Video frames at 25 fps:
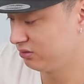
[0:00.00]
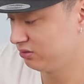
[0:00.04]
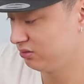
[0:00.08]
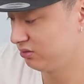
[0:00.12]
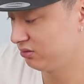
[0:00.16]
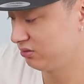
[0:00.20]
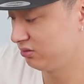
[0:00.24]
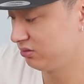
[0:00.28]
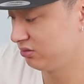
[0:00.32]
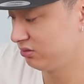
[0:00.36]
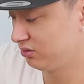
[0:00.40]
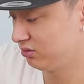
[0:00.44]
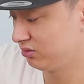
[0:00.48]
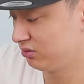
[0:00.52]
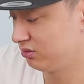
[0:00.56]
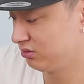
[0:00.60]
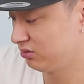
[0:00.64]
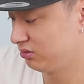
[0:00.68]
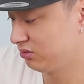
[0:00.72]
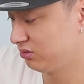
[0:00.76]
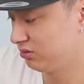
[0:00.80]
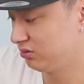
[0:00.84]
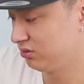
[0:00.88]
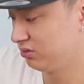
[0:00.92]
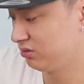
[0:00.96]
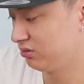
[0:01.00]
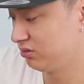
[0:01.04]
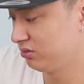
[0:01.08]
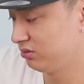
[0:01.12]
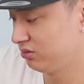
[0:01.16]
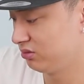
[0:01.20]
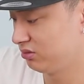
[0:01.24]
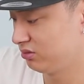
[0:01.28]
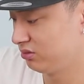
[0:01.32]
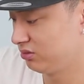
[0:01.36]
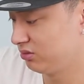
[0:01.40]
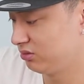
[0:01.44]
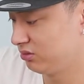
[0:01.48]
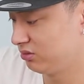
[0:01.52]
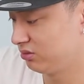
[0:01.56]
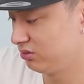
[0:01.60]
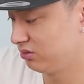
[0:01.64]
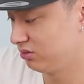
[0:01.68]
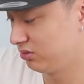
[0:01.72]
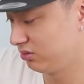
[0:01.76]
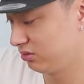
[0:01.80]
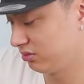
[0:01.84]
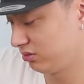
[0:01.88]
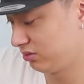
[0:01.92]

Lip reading: (silence)